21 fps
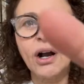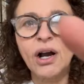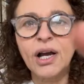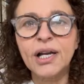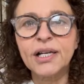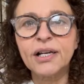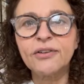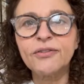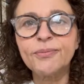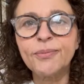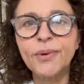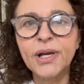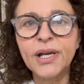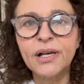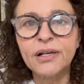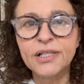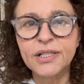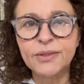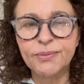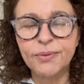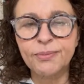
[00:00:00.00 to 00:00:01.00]
I love my
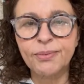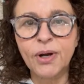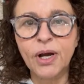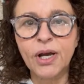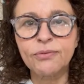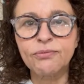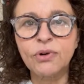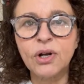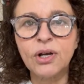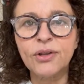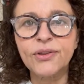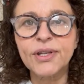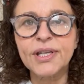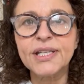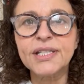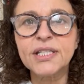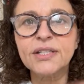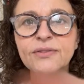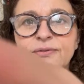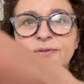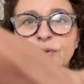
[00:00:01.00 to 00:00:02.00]
husband, but I'd rather
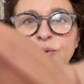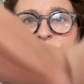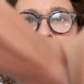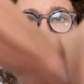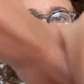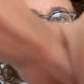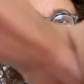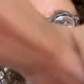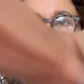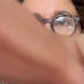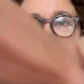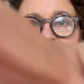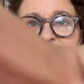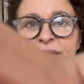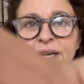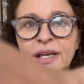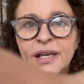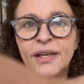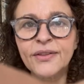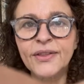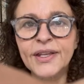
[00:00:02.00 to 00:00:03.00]
he divorce me
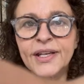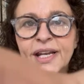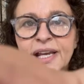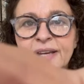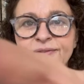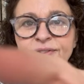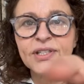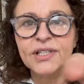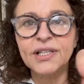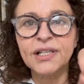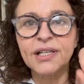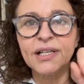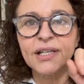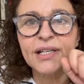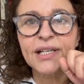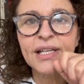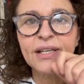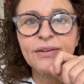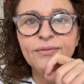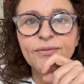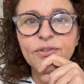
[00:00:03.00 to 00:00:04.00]
than have to
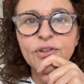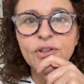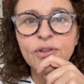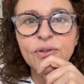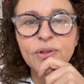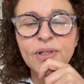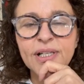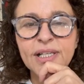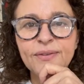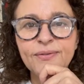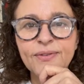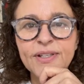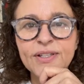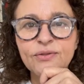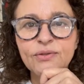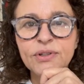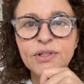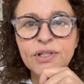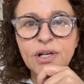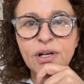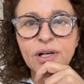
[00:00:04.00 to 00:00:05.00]
live you live
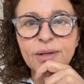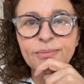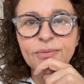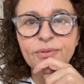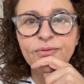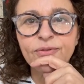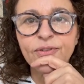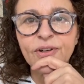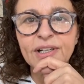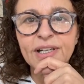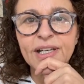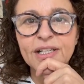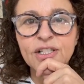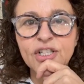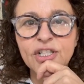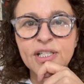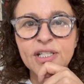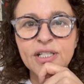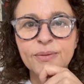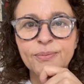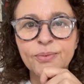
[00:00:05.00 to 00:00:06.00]
his retirement
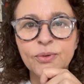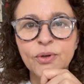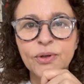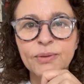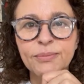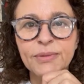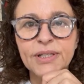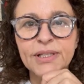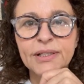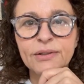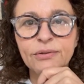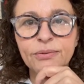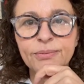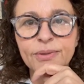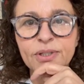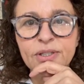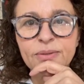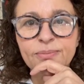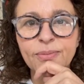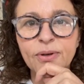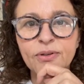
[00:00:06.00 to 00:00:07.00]
financially supporting me in
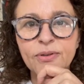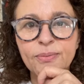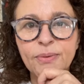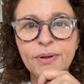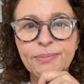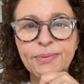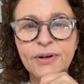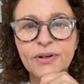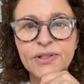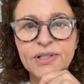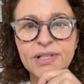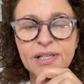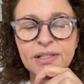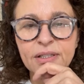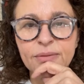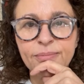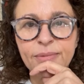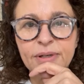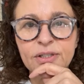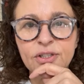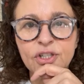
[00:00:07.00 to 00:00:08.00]
illness. Both my parents had
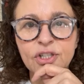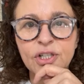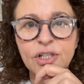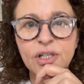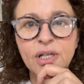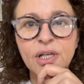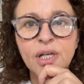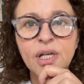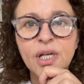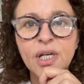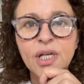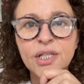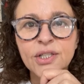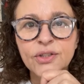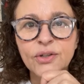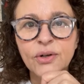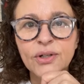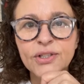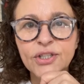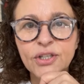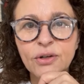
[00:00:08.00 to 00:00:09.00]
dementia,
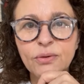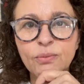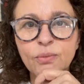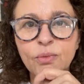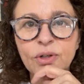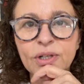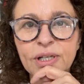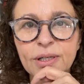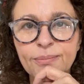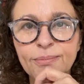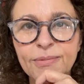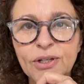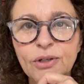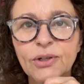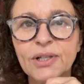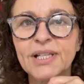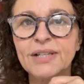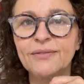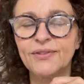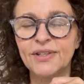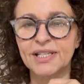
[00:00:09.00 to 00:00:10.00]
so I don't want him
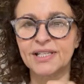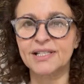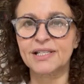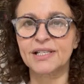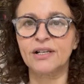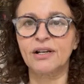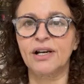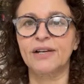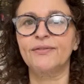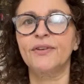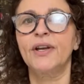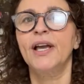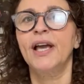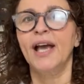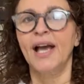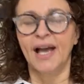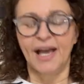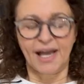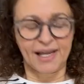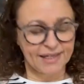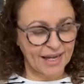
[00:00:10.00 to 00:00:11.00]
not living his life.
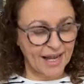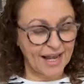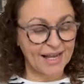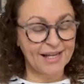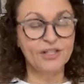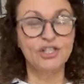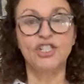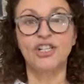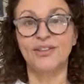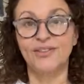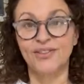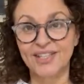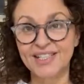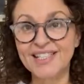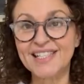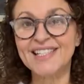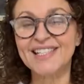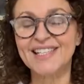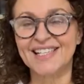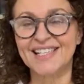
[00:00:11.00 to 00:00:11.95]
And Angela, this is